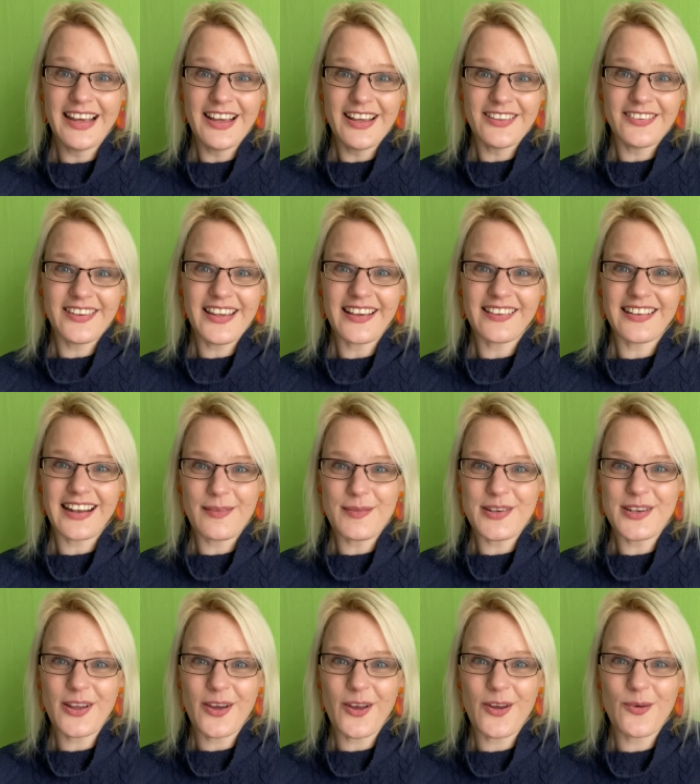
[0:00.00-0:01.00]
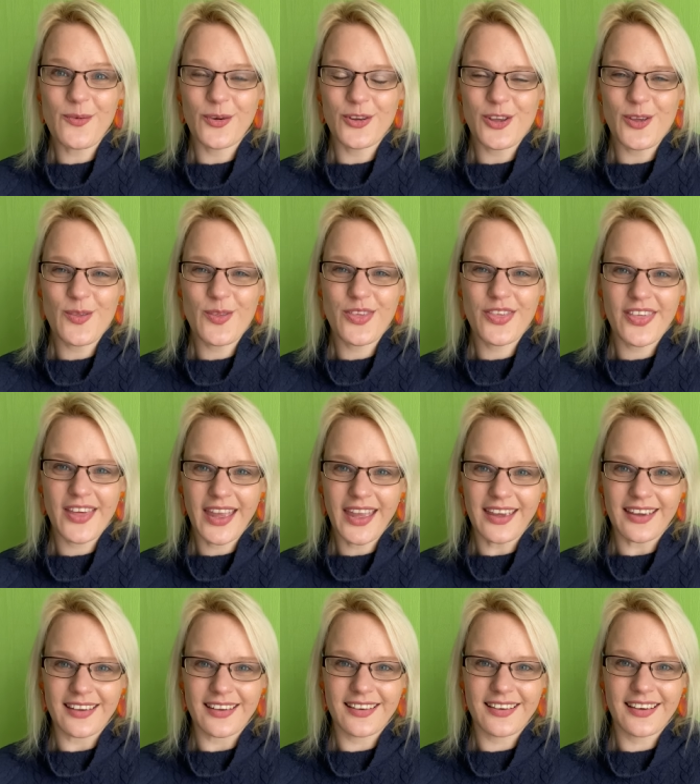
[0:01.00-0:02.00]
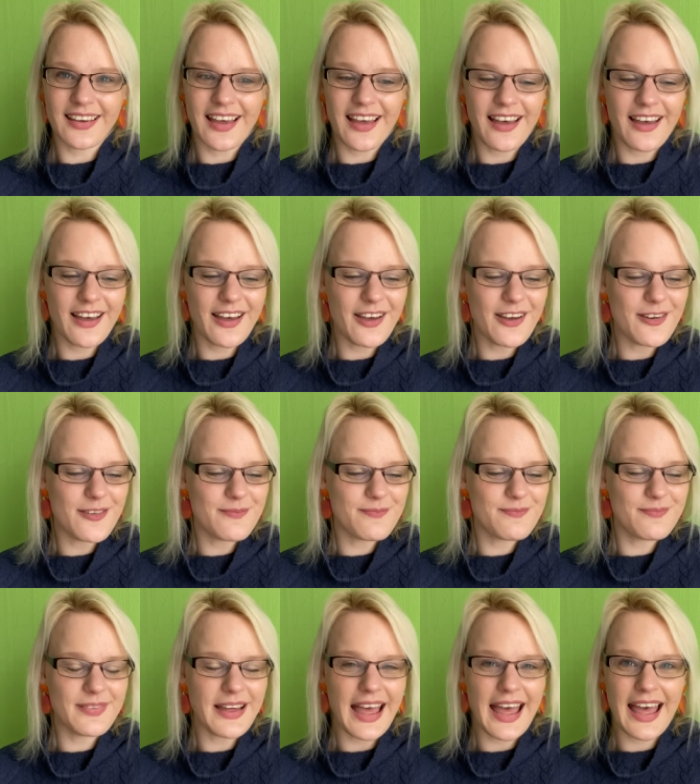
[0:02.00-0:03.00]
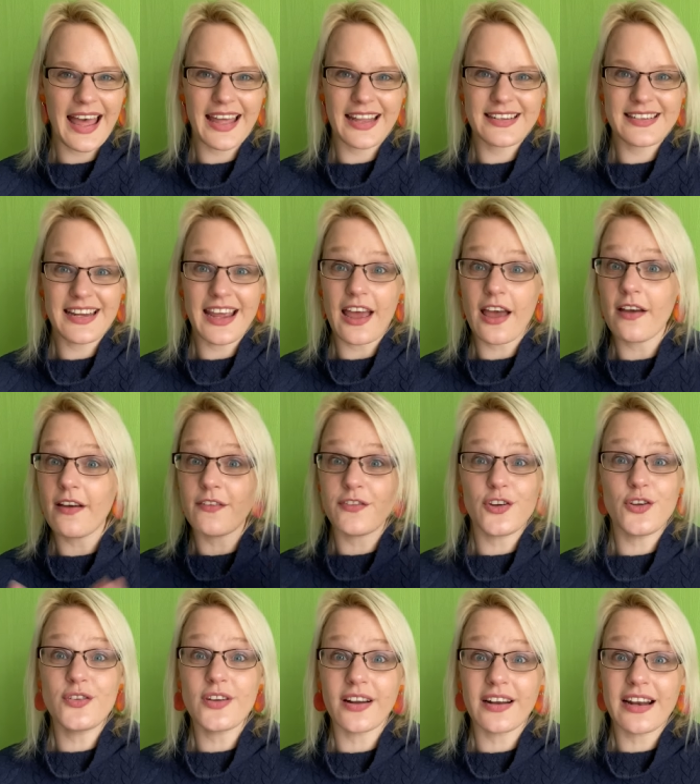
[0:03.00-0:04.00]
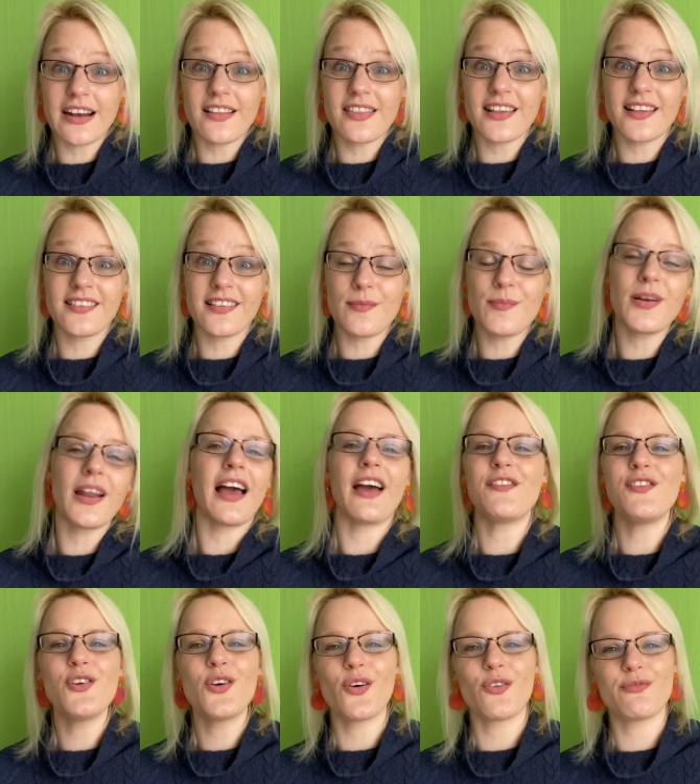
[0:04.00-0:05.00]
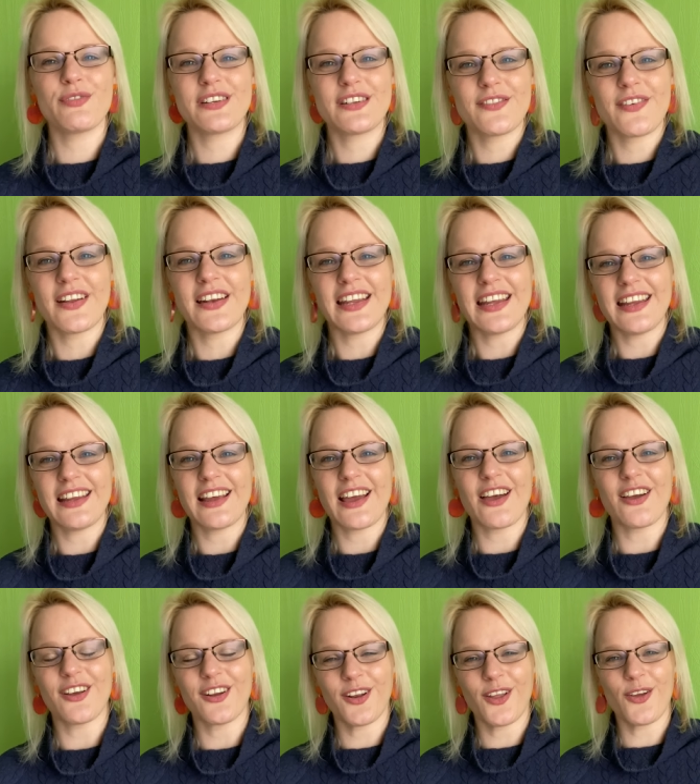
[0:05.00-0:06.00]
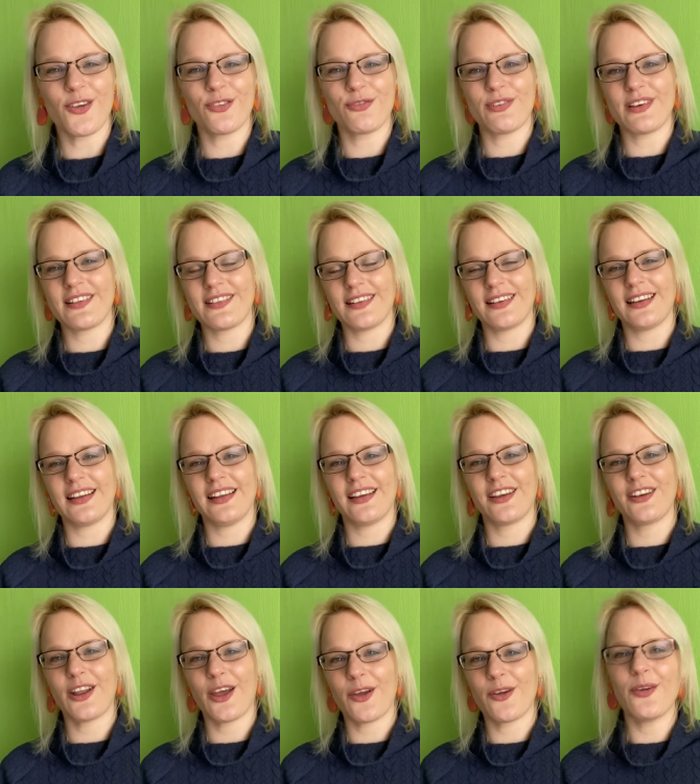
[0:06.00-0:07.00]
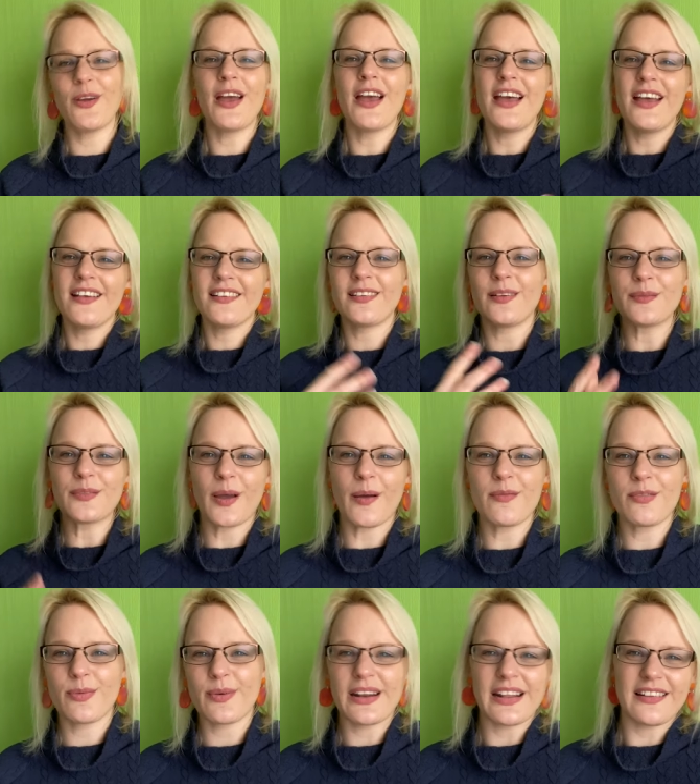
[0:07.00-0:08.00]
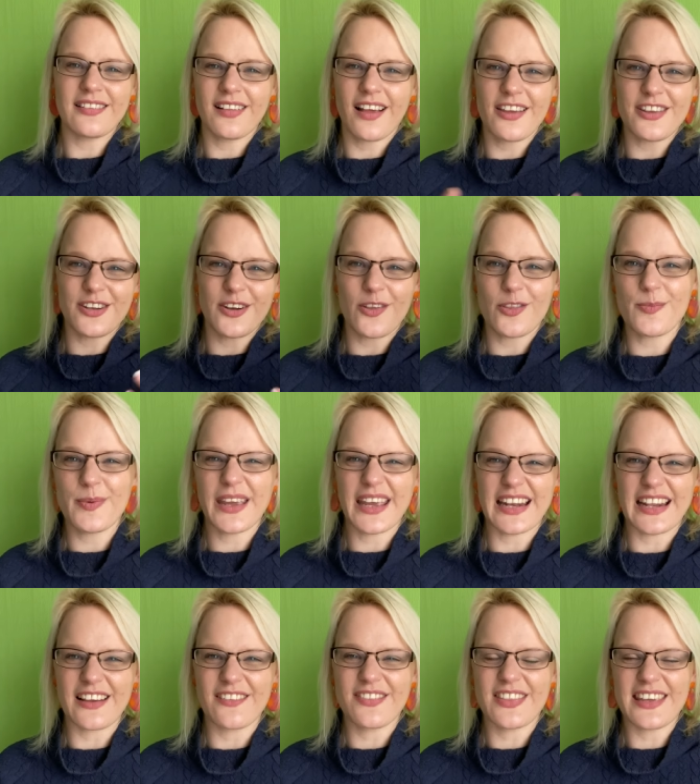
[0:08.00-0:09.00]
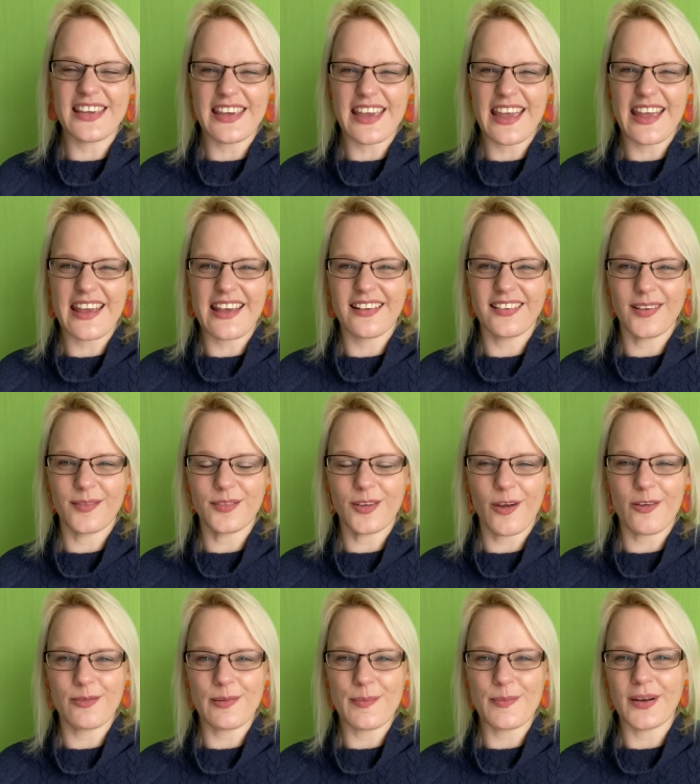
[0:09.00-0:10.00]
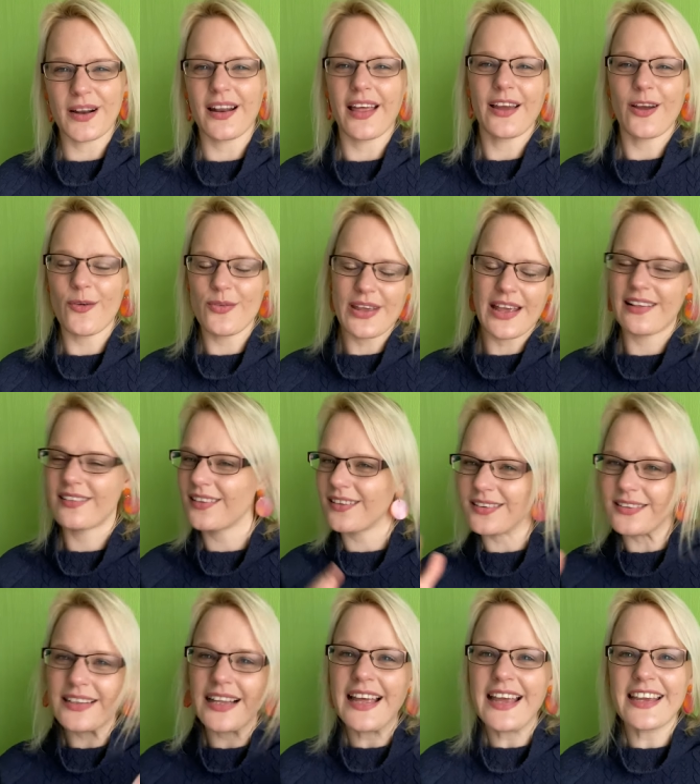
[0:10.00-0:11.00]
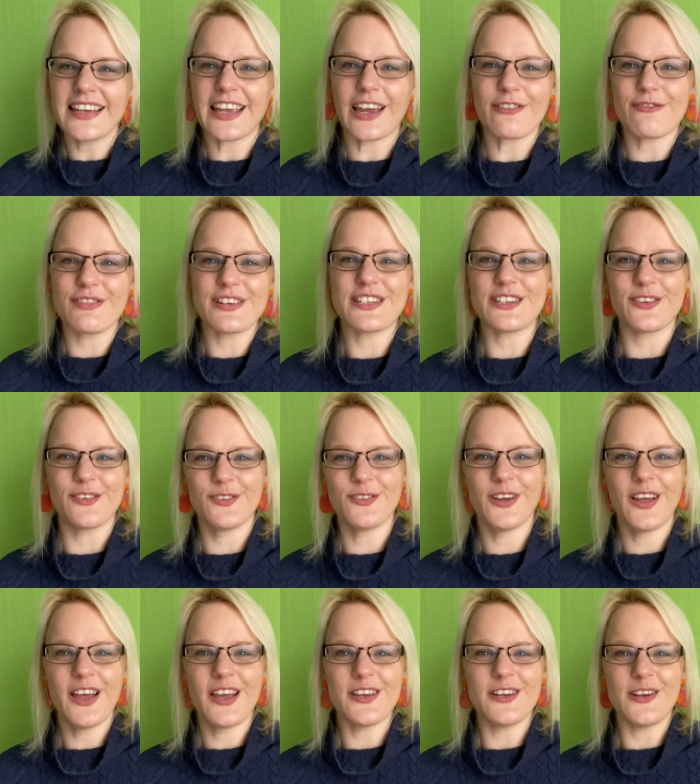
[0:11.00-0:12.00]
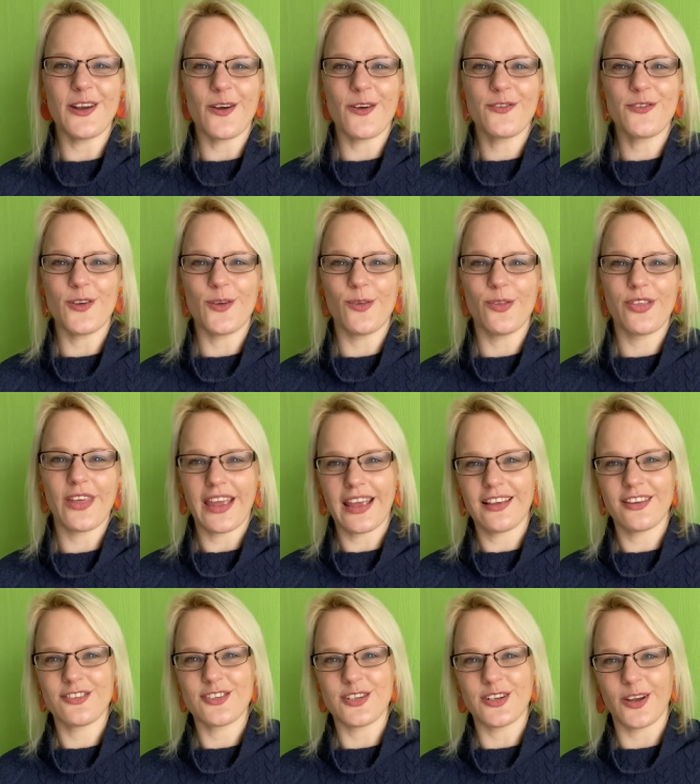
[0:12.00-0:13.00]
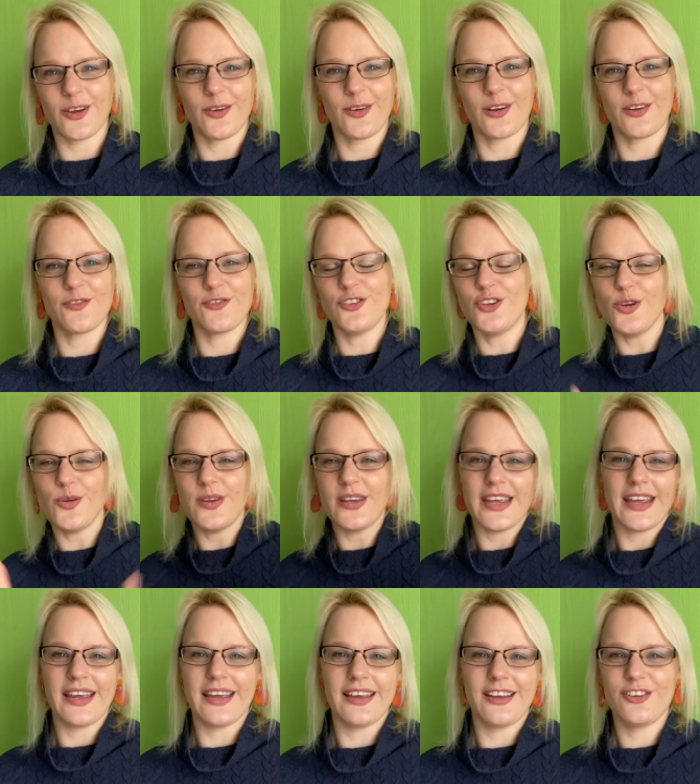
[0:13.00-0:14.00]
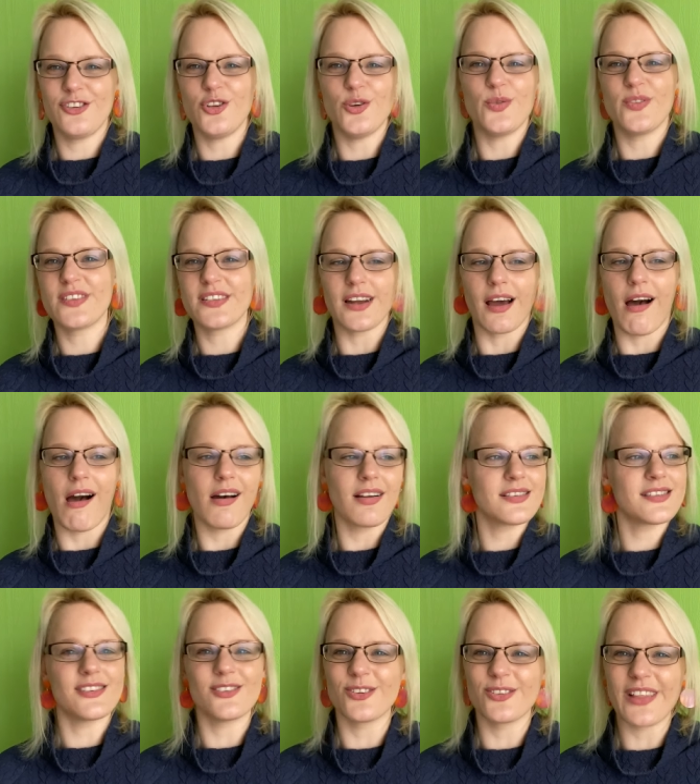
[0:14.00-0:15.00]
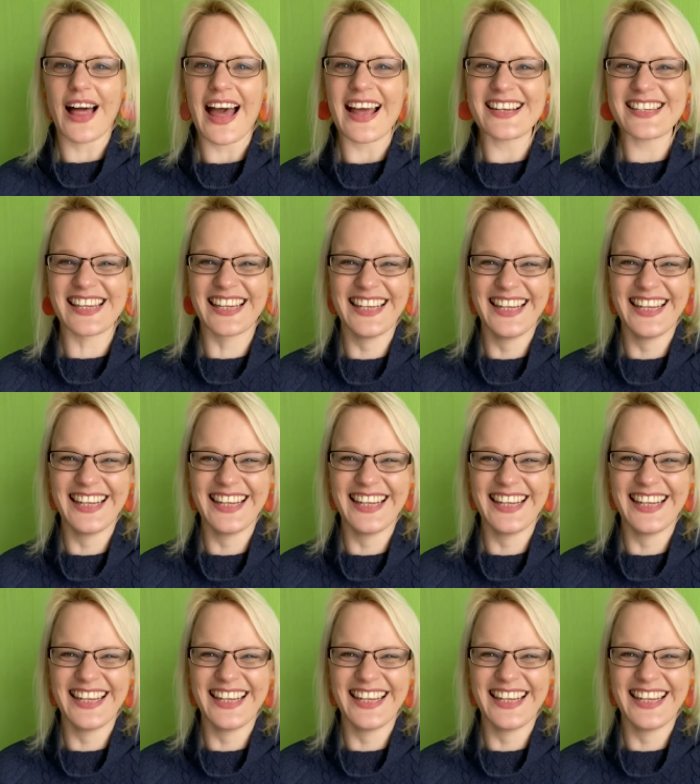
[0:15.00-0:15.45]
So yes, let me know what you think. Um, and yeah, have you done anything similar? Have you got rid of any uh, clothes recently? I know sometimes when it's like, you know, the beginning of the year, sometimes people are like, oh yes, I'll get rid of, you know, a few things, you know, kind of new year, new start and all that.